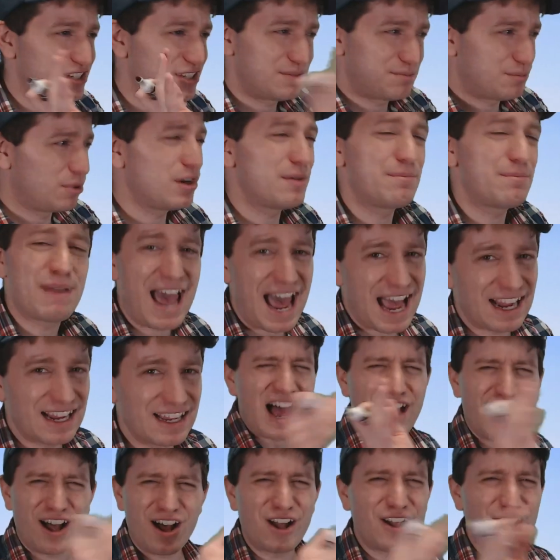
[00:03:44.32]
Put it back.
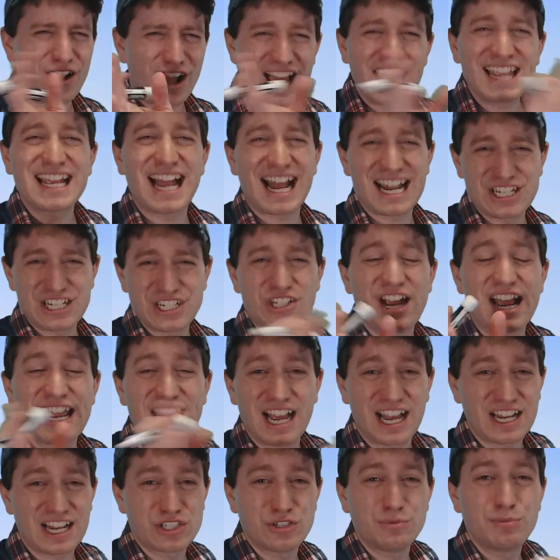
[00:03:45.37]
I got
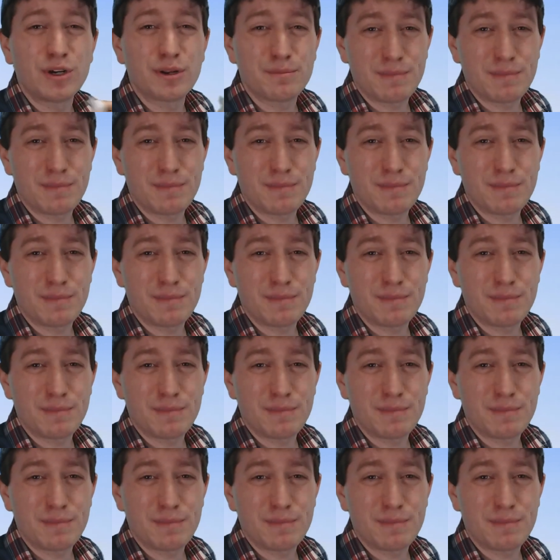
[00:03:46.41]
you. Put it